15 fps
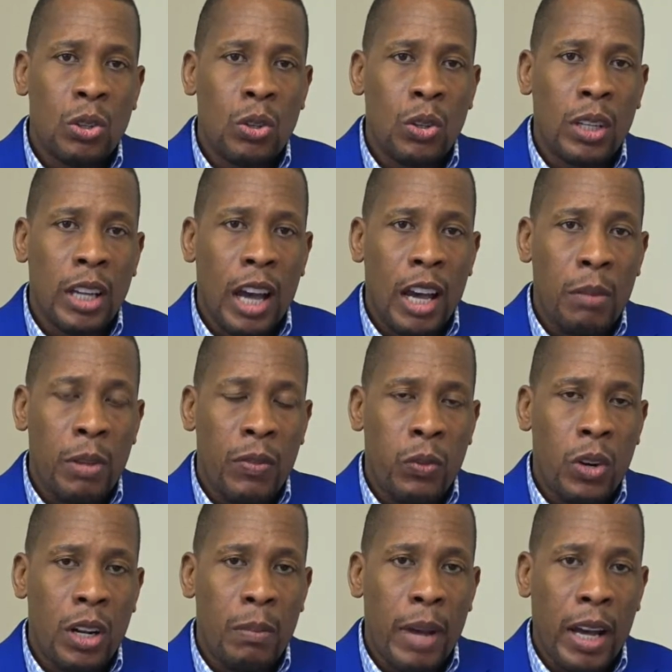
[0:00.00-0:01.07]
to the
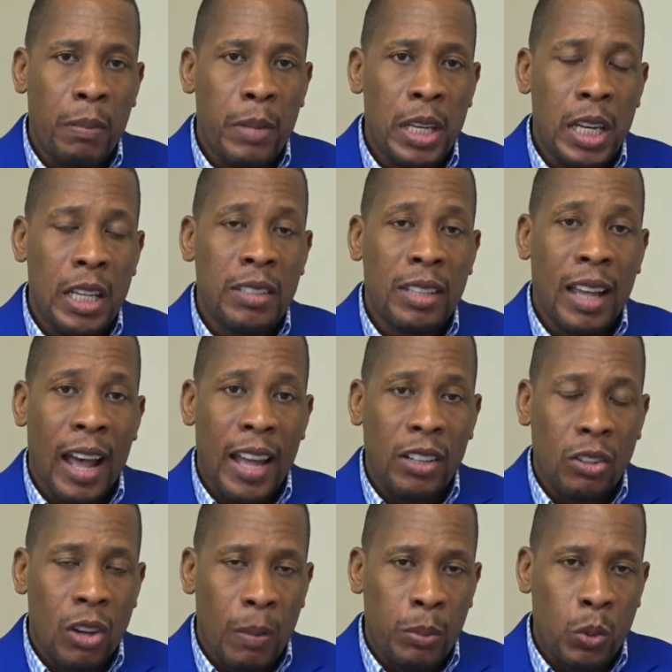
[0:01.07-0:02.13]
IMF World Bank meetings
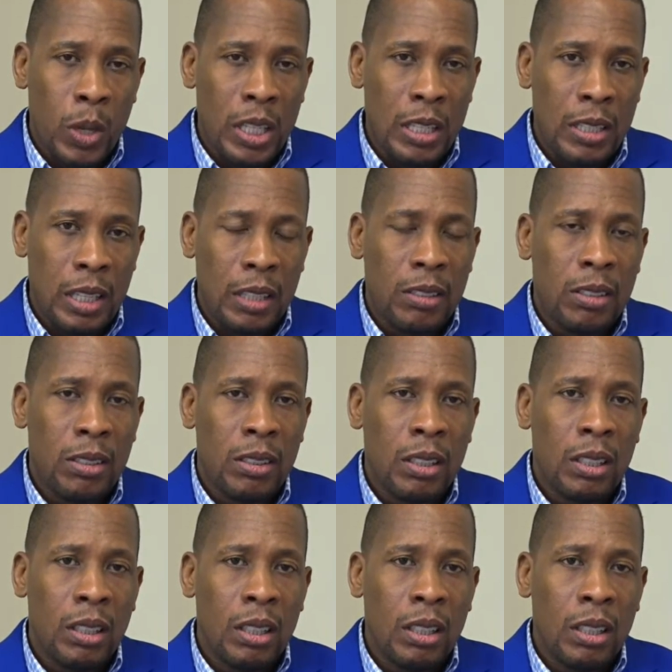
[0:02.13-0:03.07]
and COP26.